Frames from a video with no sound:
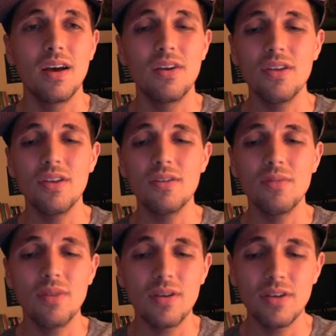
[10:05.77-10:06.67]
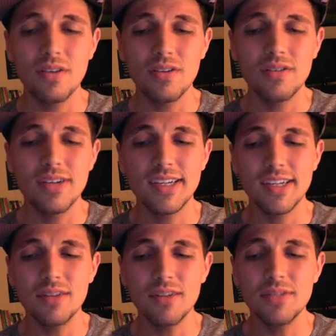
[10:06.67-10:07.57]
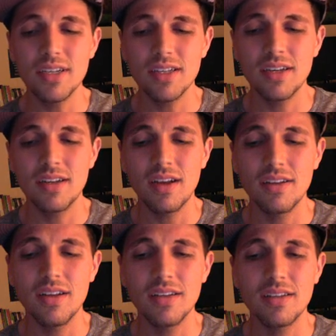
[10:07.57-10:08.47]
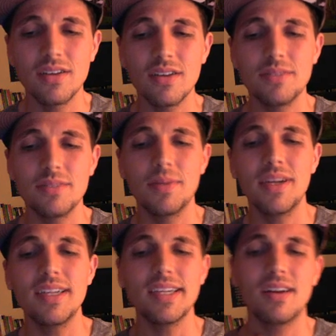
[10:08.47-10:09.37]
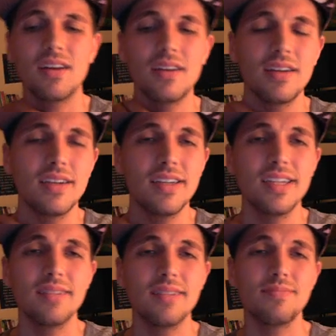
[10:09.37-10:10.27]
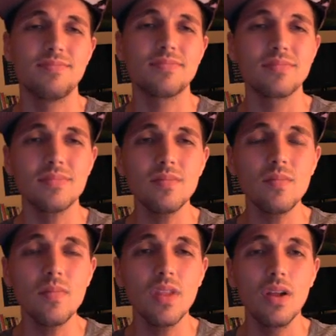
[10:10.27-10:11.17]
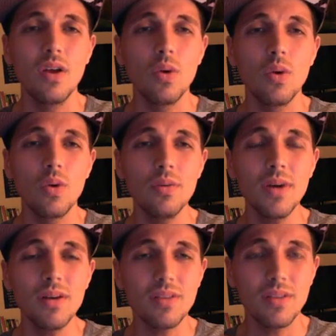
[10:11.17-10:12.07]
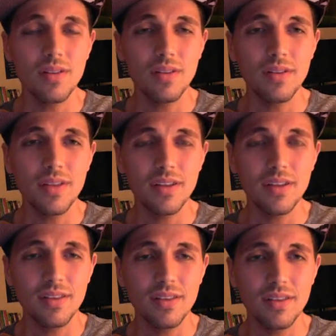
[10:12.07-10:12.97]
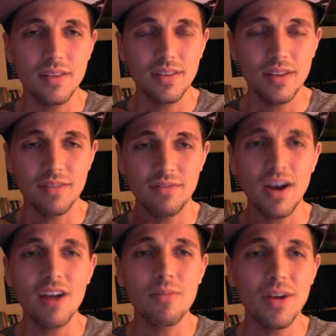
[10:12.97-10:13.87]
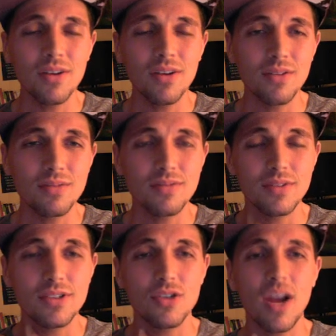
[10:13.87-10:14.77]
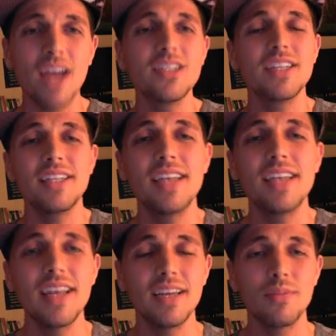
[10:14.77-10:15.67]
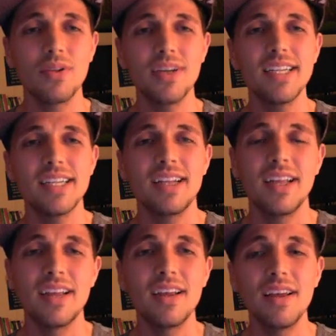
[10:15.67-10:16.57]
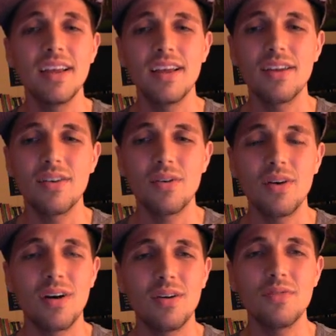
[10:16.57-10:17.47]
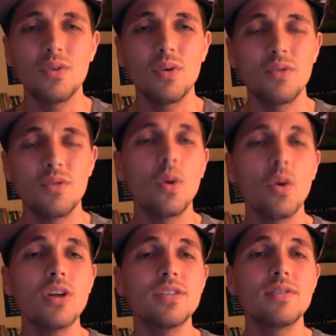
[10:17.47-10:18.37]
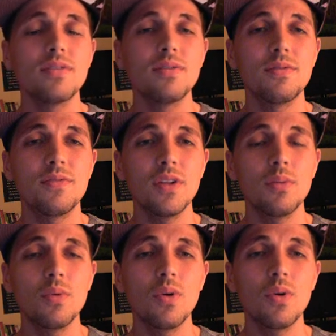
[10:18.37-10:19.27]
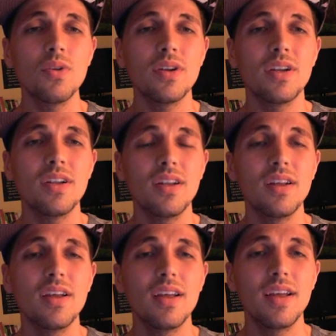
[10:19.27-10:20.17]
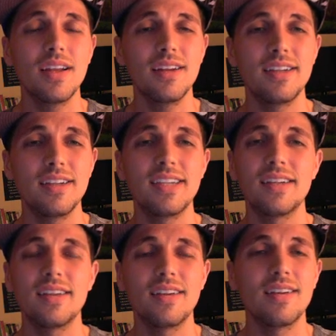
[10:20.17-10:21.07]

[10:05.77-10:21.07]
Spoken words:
another subject I'd like to touch base on is, what about the environmental tragedy taking place today? You know, if you watch Philip Wolin in his